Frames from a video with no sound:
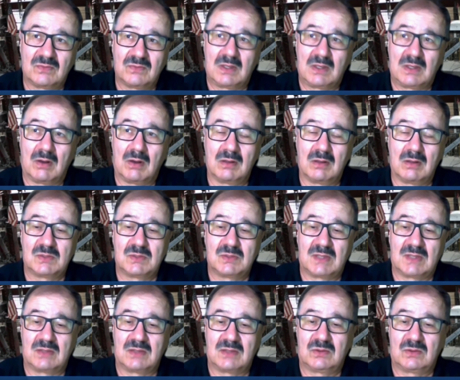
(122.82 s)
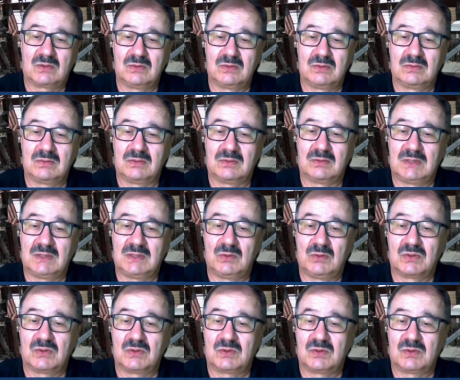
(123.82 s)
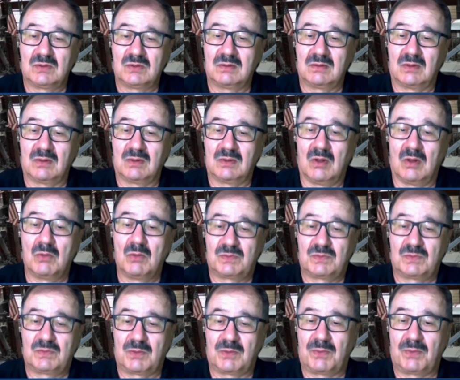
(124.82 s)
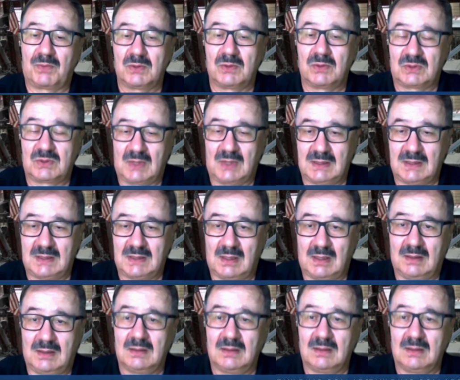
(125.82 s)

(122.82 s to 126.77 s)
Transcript: the column starts to reduce almost proportionately.